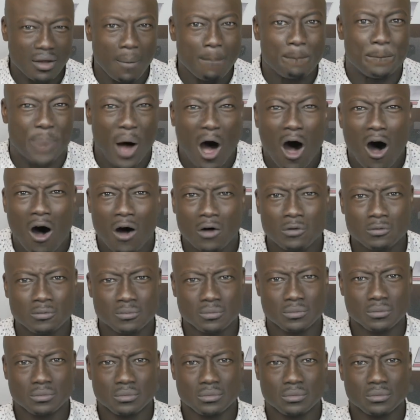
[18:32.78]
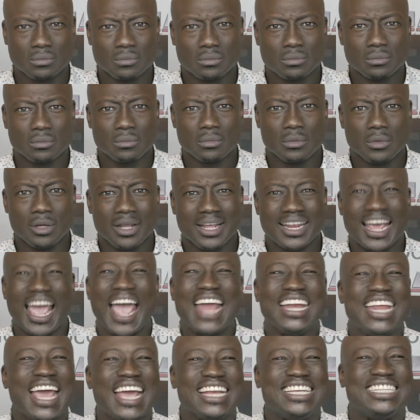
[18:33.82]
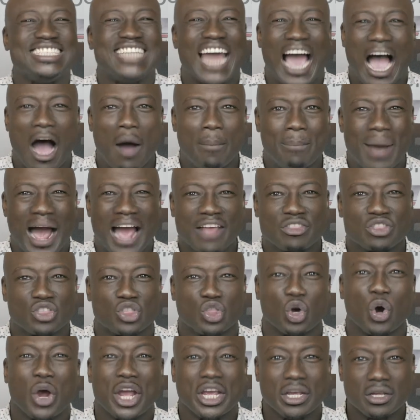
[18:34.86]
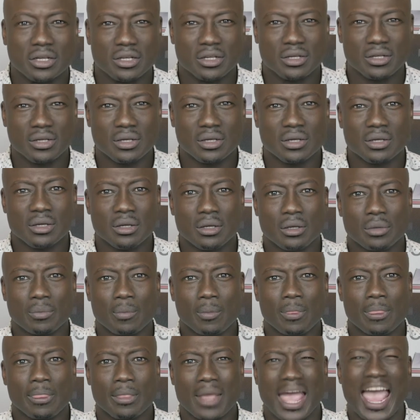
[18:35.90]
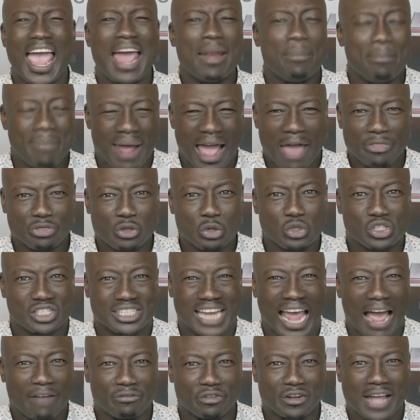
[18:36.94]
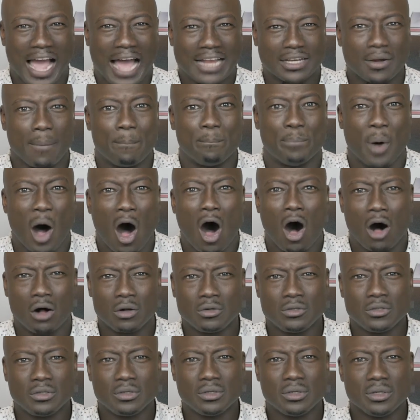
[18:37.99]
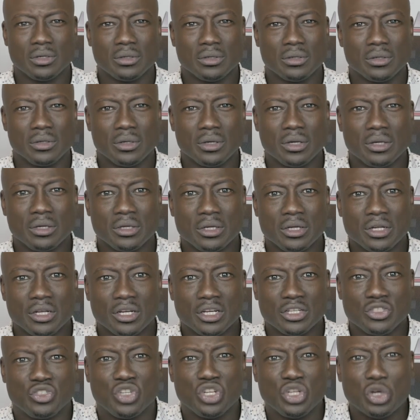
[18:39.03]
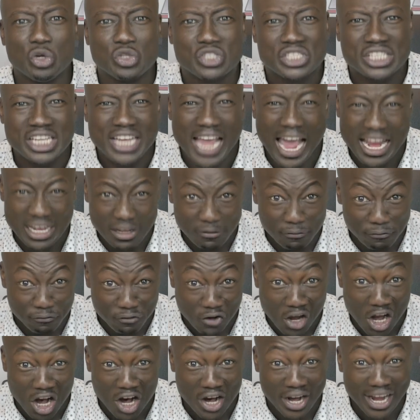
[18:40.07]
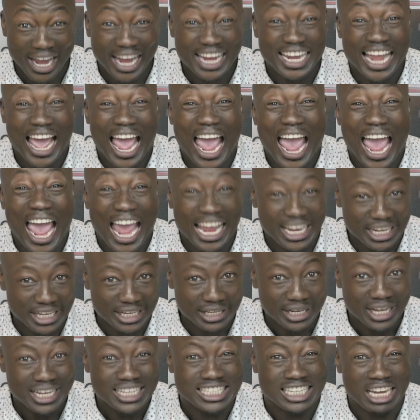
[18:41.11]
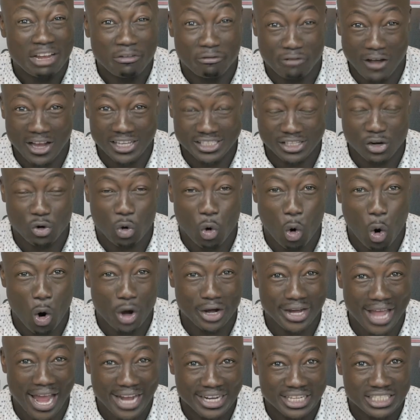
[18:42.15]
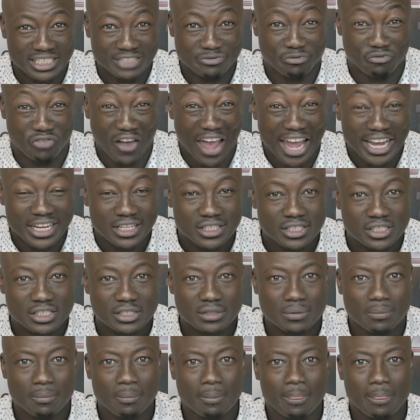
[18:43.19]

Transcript: the ball, and they're down by 3, and Matthew Stafford got the ball. Do you see any fear in any defensive coordinator's face?